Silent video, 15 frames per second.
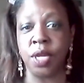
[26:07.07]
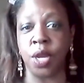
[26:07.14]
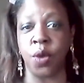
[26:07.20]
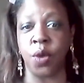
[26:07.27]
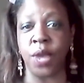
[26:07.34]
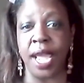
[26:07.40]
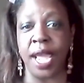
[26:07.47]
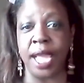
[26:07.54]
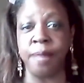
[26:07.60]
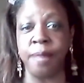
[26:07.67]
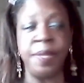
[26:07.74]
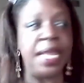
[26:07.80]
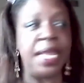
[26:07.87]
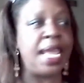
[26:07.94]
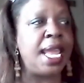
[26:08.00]
Okay.
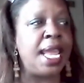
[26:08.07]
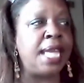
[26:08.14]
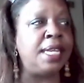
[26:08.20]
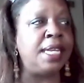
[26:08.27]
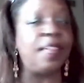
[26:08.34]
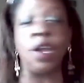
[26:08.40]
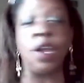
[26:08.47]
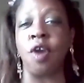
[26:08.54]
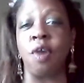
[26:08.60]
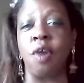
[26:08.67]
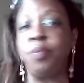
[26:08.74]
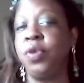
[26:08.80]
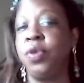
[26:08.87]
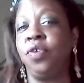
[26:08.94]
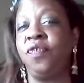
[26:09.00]
And there are
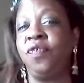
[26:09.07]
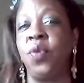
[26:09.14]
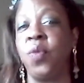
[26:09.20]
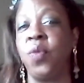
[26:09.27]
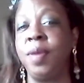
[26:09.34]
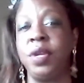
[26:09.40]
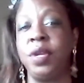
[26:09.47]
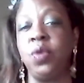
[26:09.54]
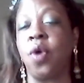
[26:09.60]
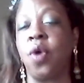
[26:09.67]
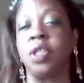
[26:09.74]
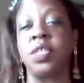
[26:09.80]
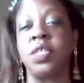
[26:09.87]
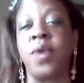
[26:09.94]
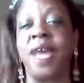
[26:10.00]
beautiful women who
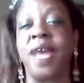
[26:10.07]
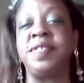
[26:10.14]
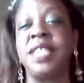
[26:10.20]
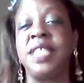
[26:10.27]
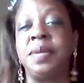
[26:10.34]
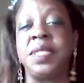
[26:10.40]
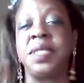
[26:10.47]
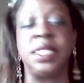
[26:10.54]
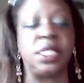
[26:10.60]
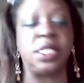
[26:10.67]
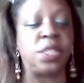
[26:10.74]
also have substance.